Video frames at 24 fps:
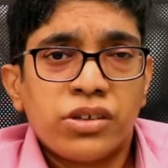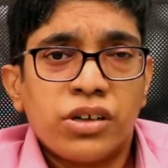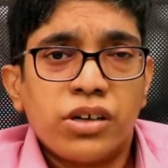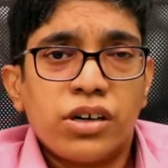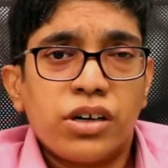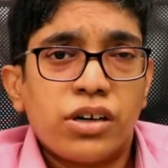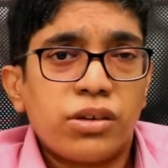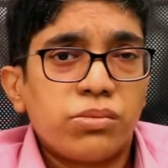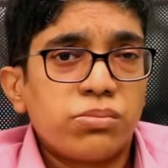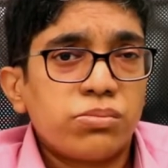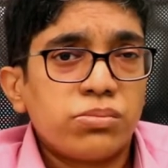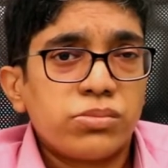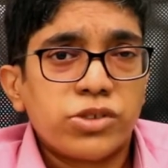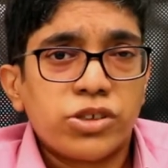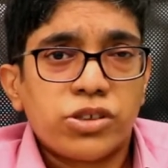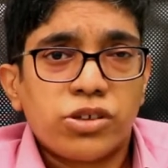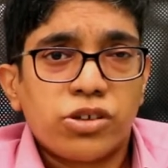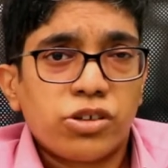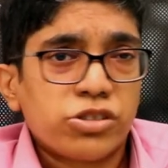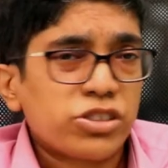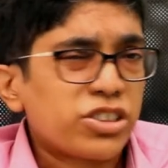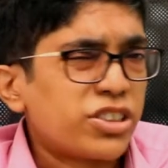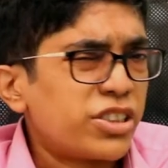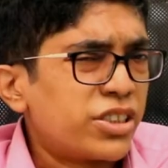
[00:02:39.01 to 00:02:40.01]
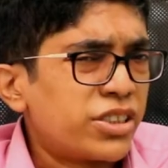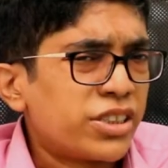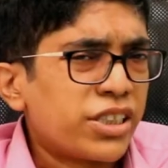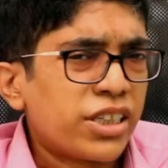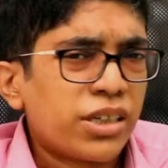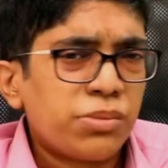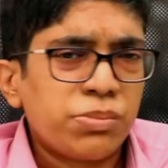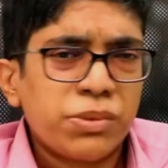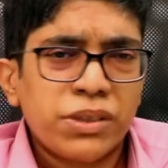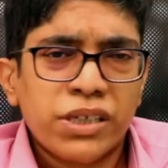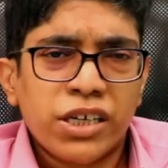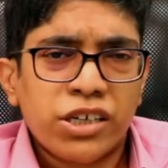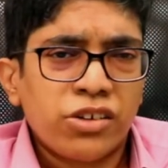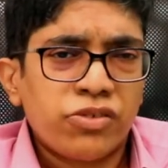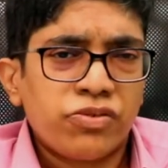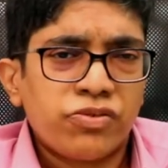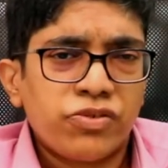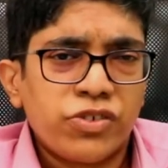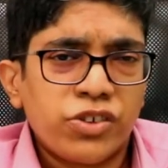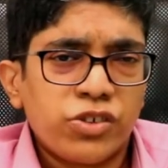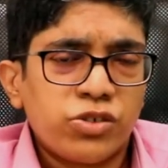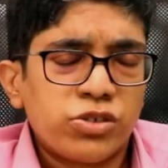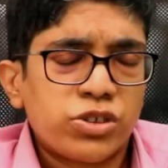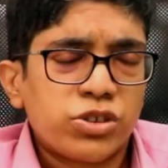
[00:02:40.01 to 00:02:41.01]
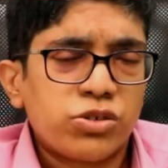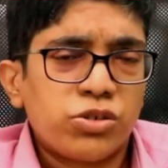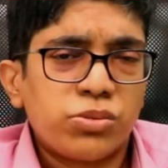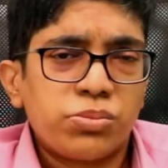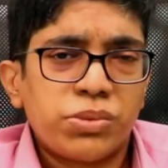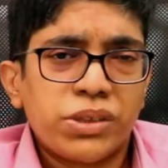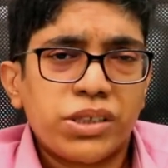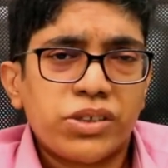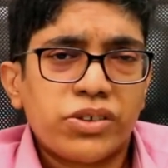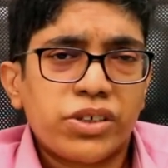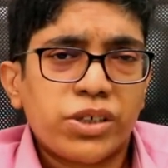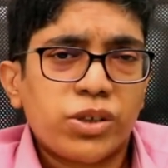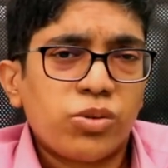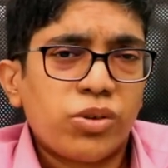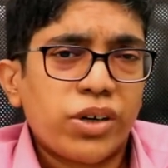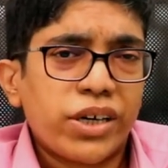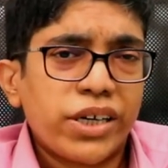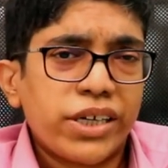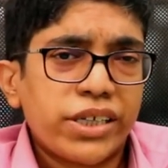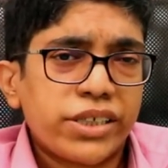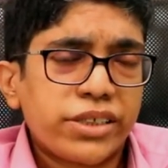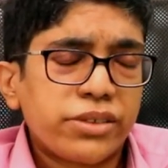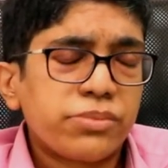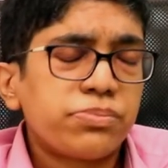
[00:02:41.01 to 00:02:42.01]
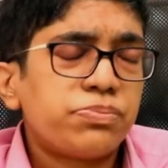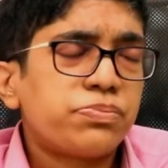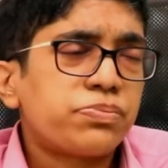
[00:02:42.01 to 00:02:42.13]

oxygen therapy. None of those would be required.